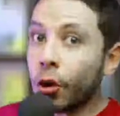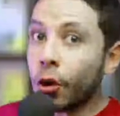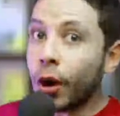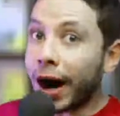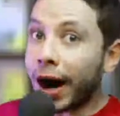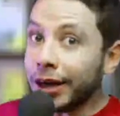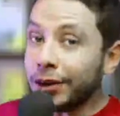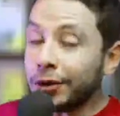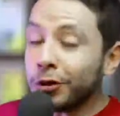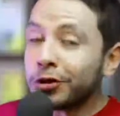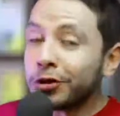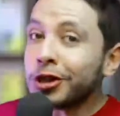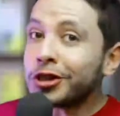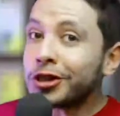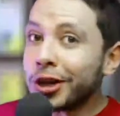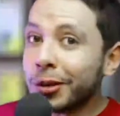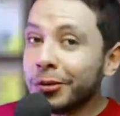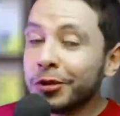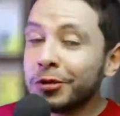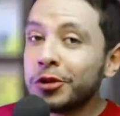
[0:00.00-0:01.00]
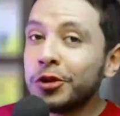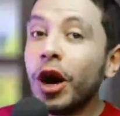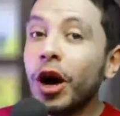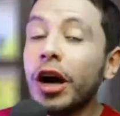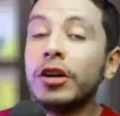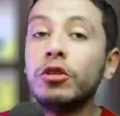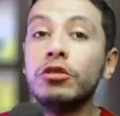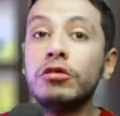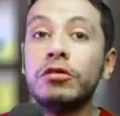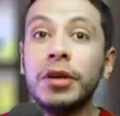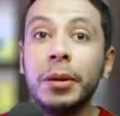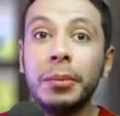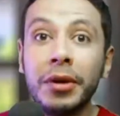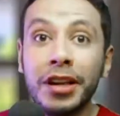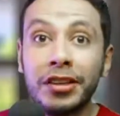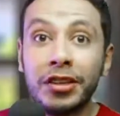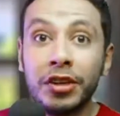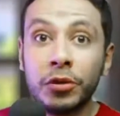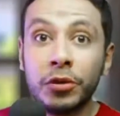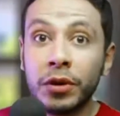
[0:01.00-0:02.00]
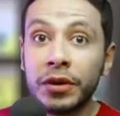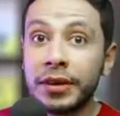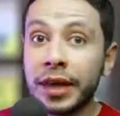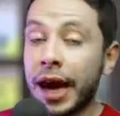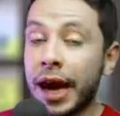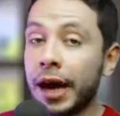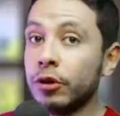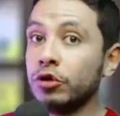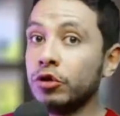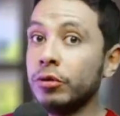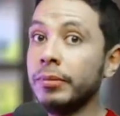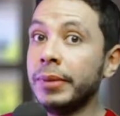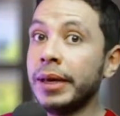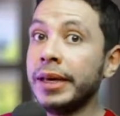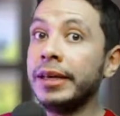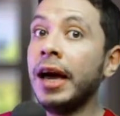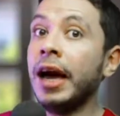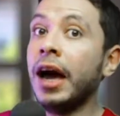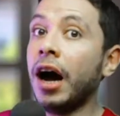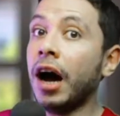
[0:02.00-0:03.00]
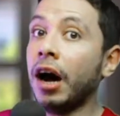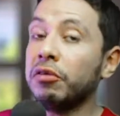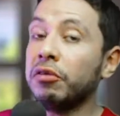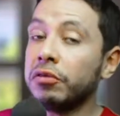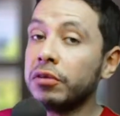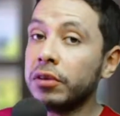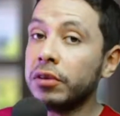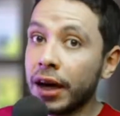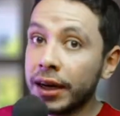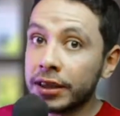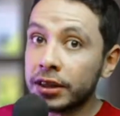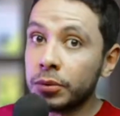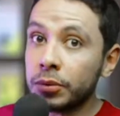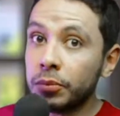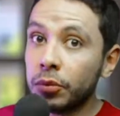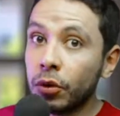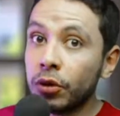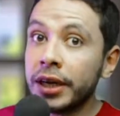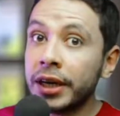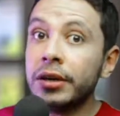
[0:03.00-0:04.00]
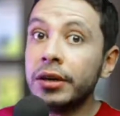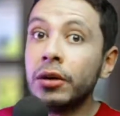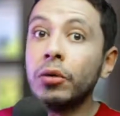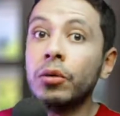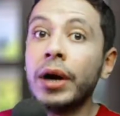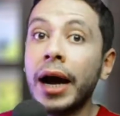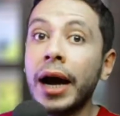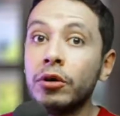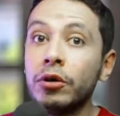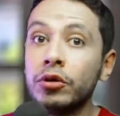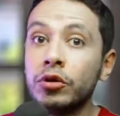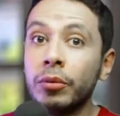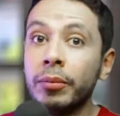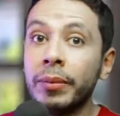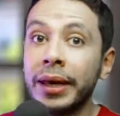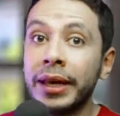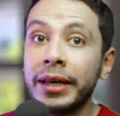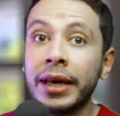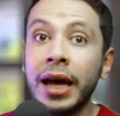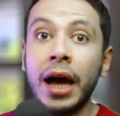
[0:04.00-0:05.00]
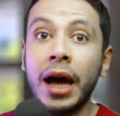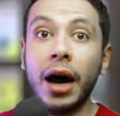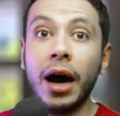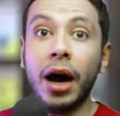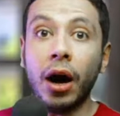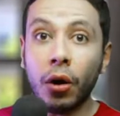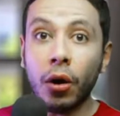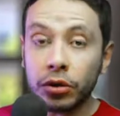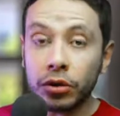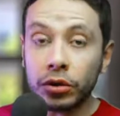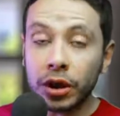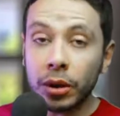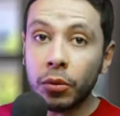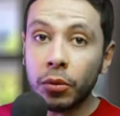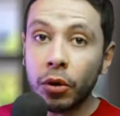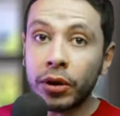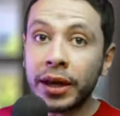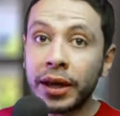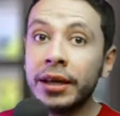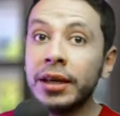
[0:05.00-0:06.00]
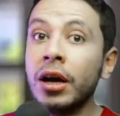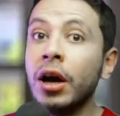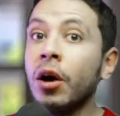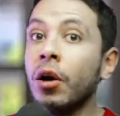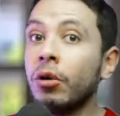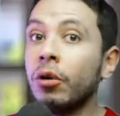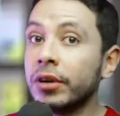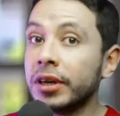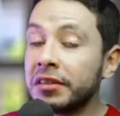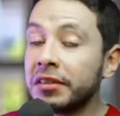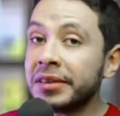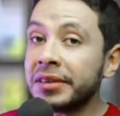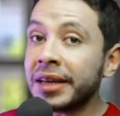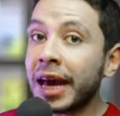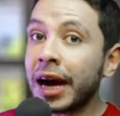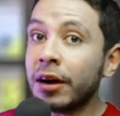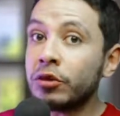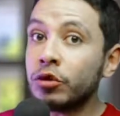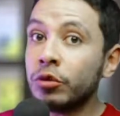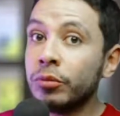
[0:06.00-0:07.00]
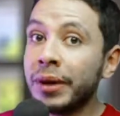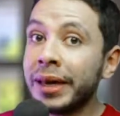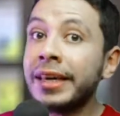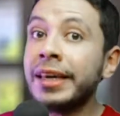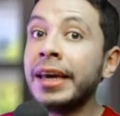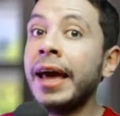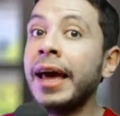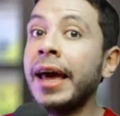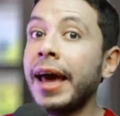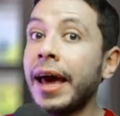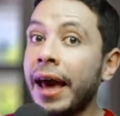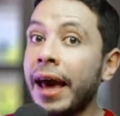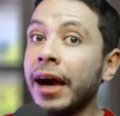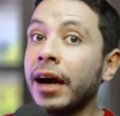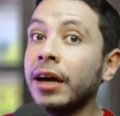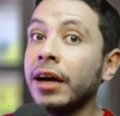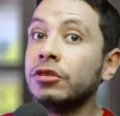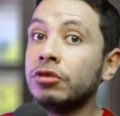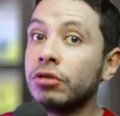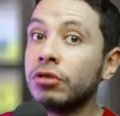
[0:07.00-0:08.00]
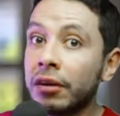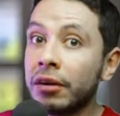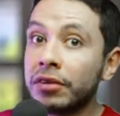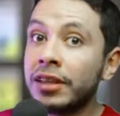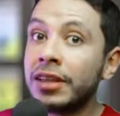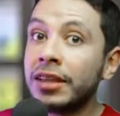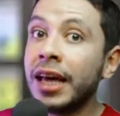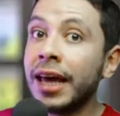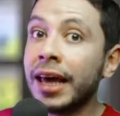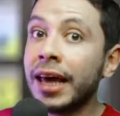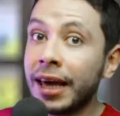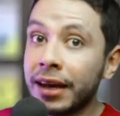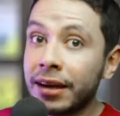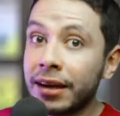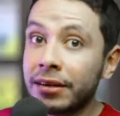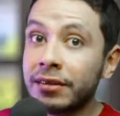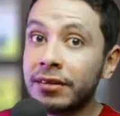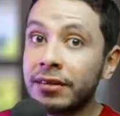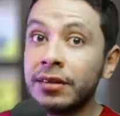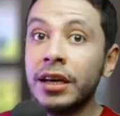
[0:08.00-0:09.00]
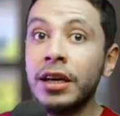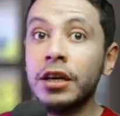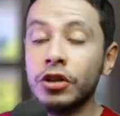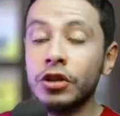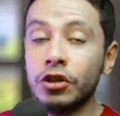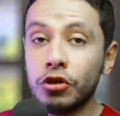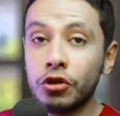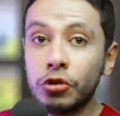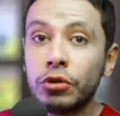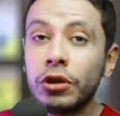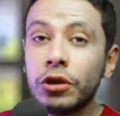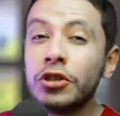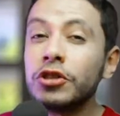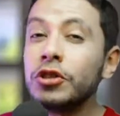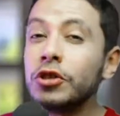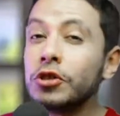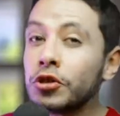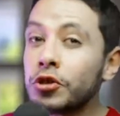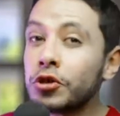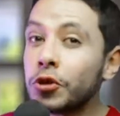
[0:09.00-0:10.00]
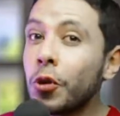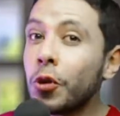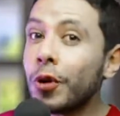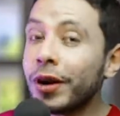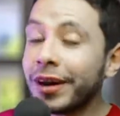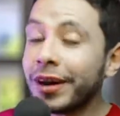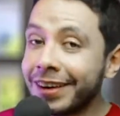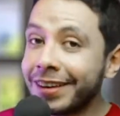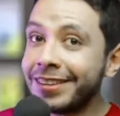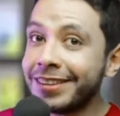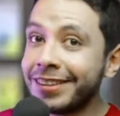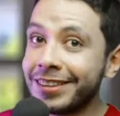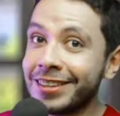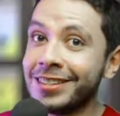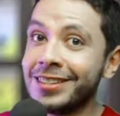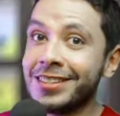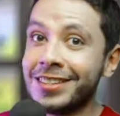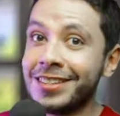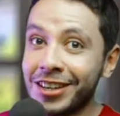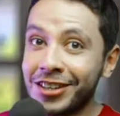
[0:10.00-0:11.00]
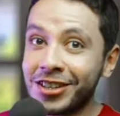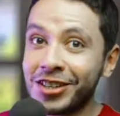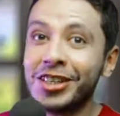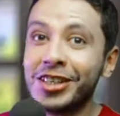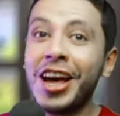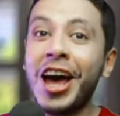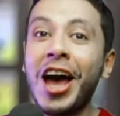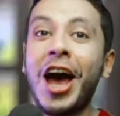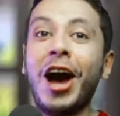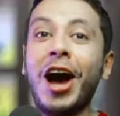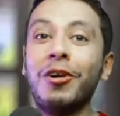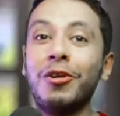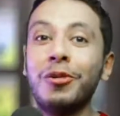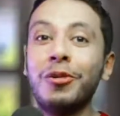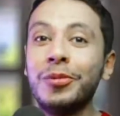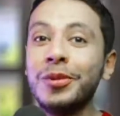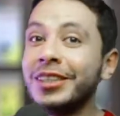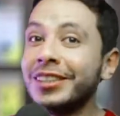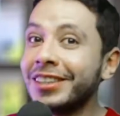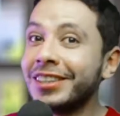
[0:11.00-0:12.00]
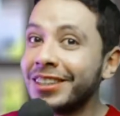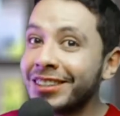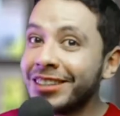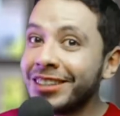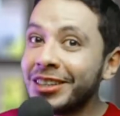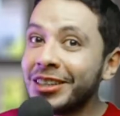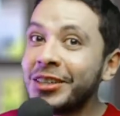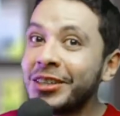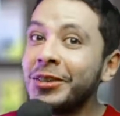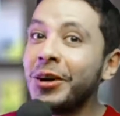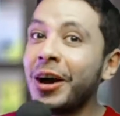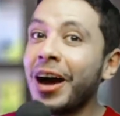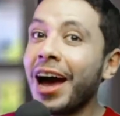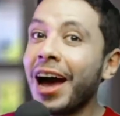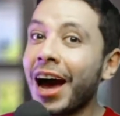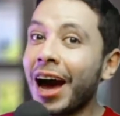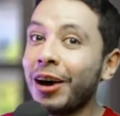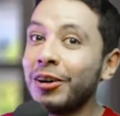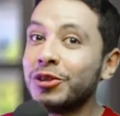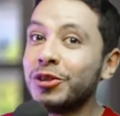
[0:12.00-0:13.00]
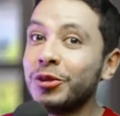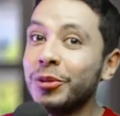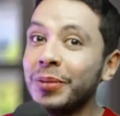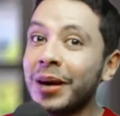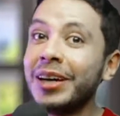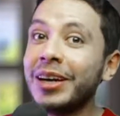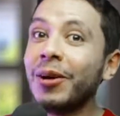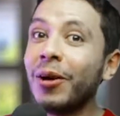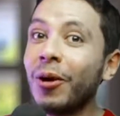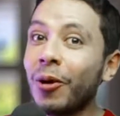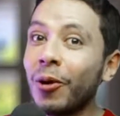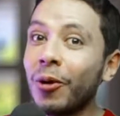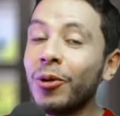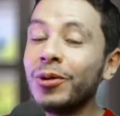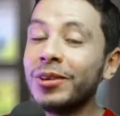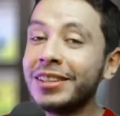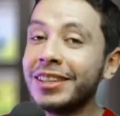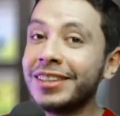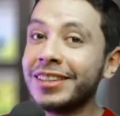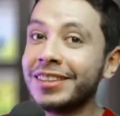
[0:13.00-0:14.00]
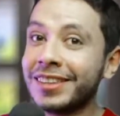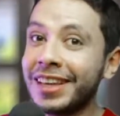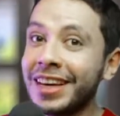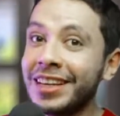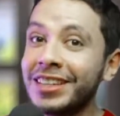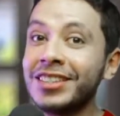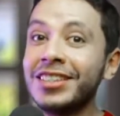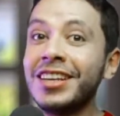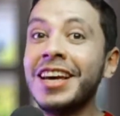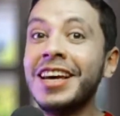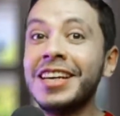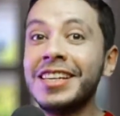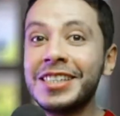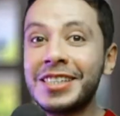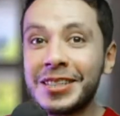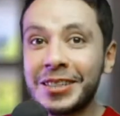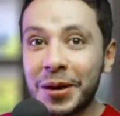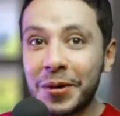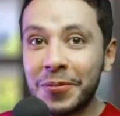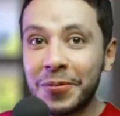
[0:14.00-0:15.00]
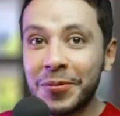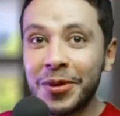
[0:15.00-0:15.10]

I know that some of you are not familiar with how to make a flight booking, or how to make a hotel booking, or even how to make a travel health insurance. So in this section I will be teaching you how to make all these things step